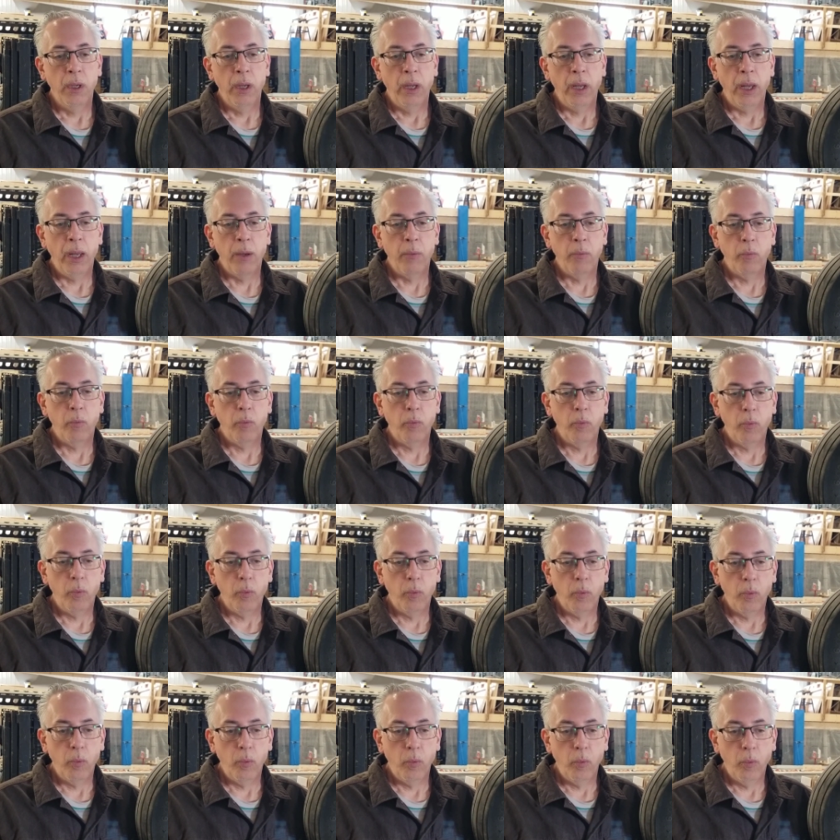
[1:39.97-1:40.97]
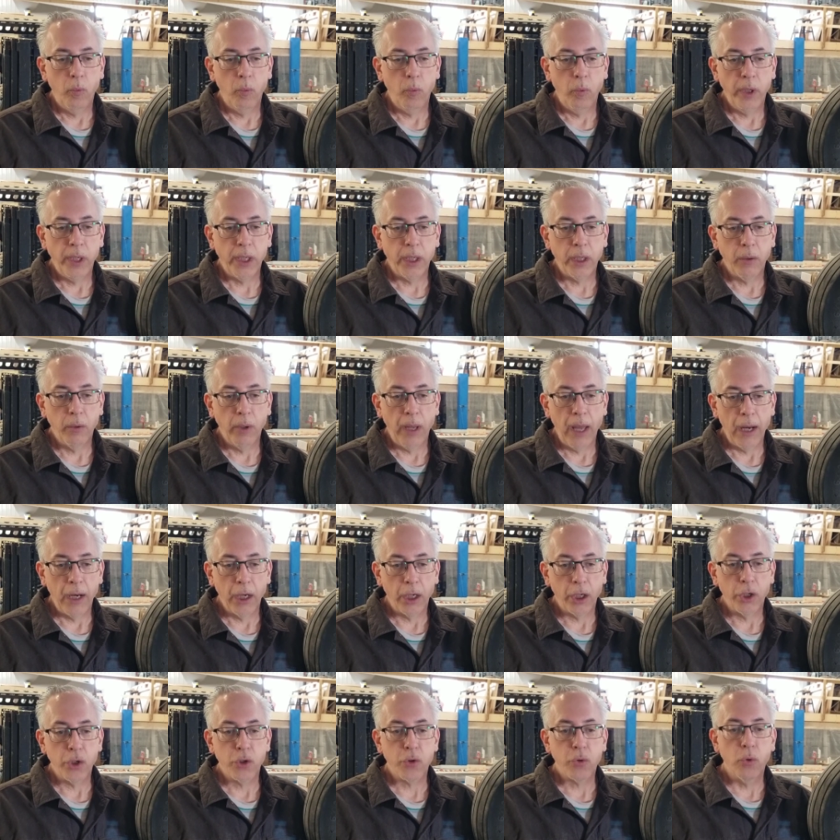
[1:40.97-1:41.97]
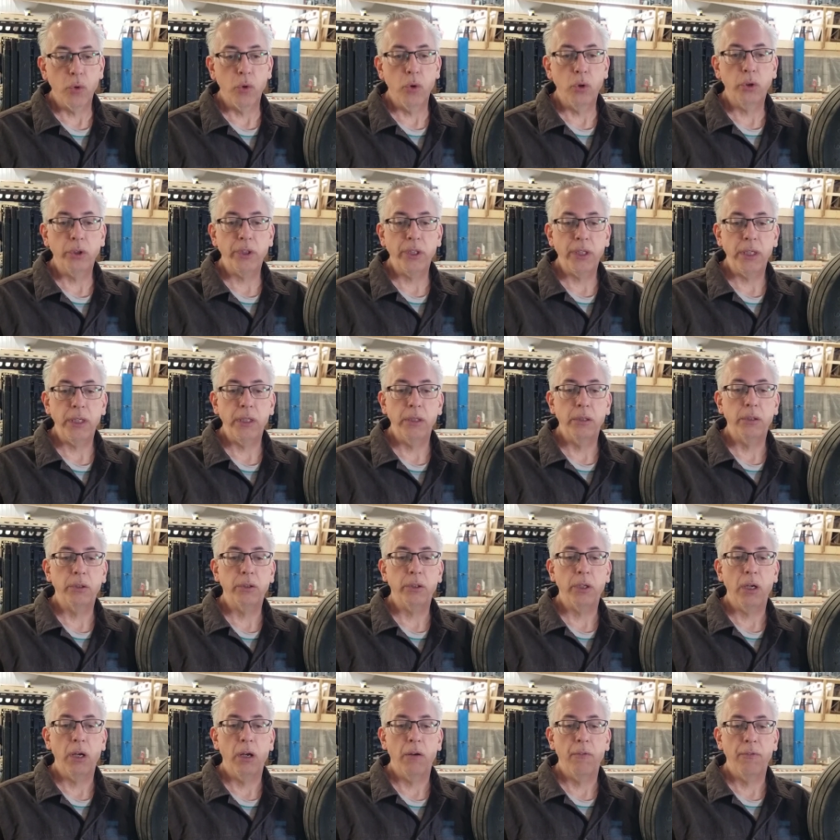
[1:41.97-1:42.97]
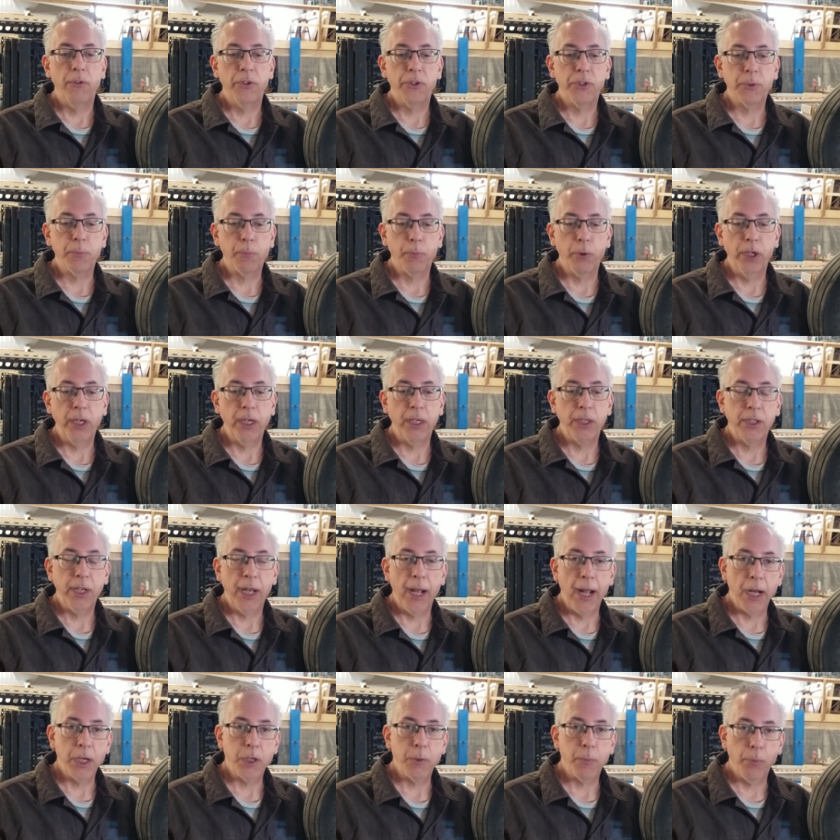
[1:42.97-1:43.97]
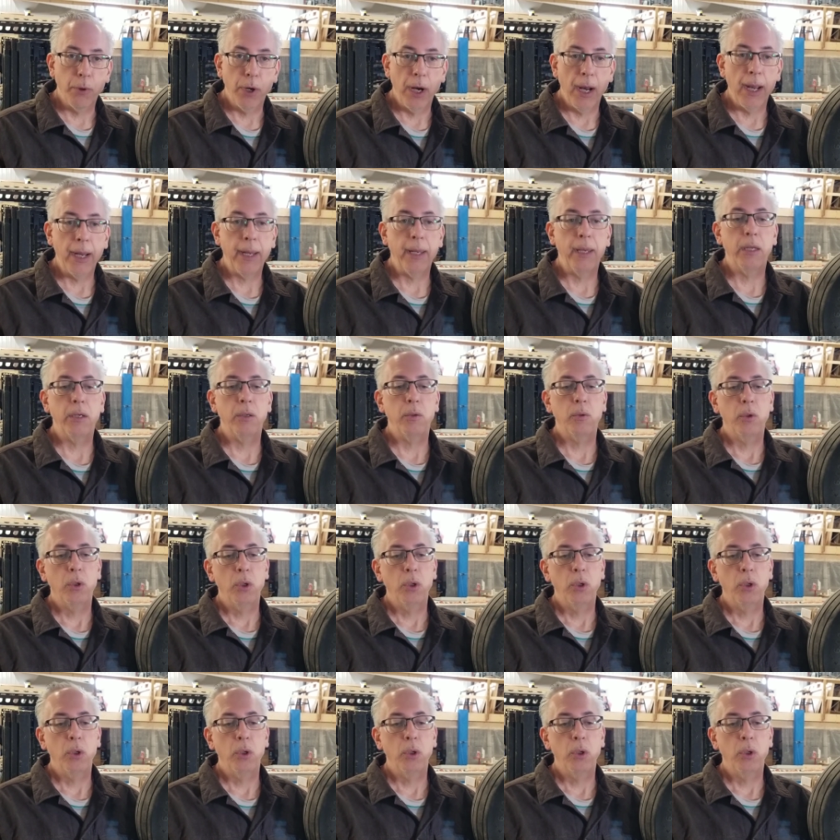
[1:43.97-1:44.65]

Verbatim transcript: And we had a controlled yield of the spring attach bracket,